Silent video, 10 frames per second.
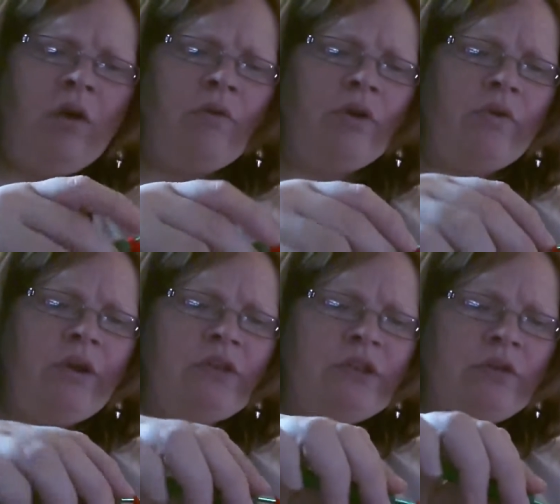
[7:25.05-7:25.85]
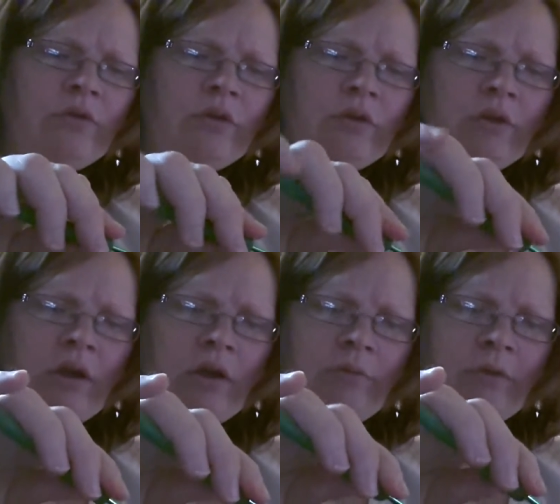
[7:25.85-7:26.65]
we're going to
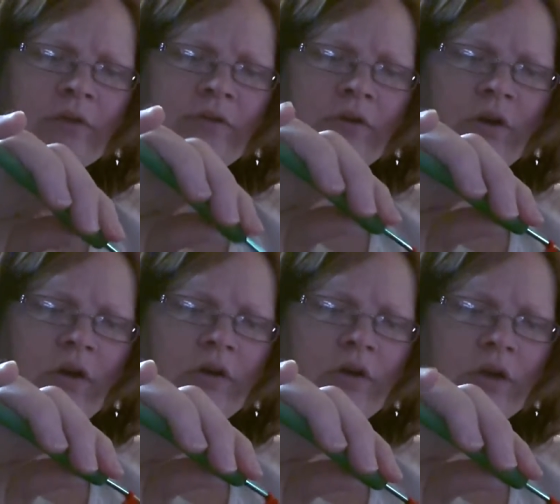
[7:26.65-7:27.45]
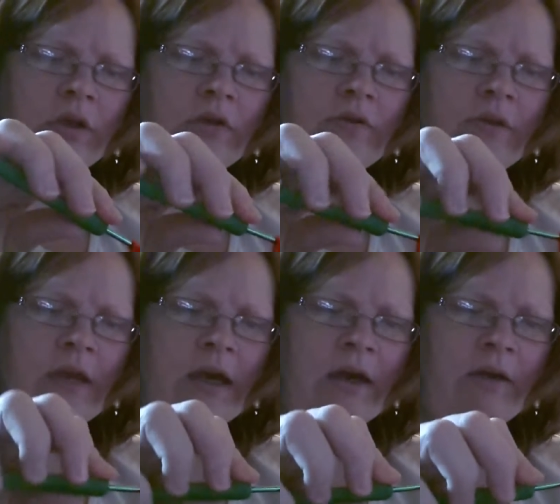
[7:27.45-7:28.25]
insert our hook into
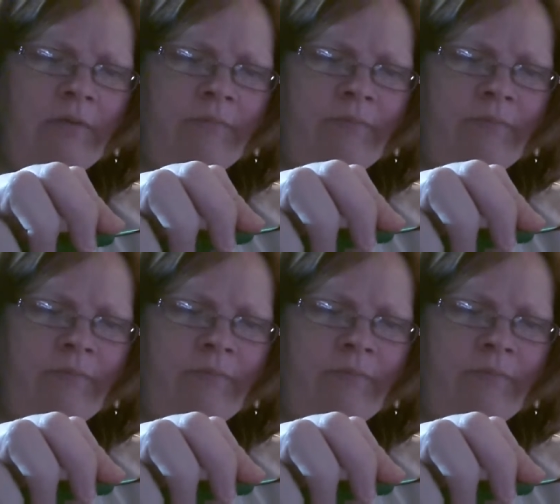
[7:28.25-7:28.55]
that.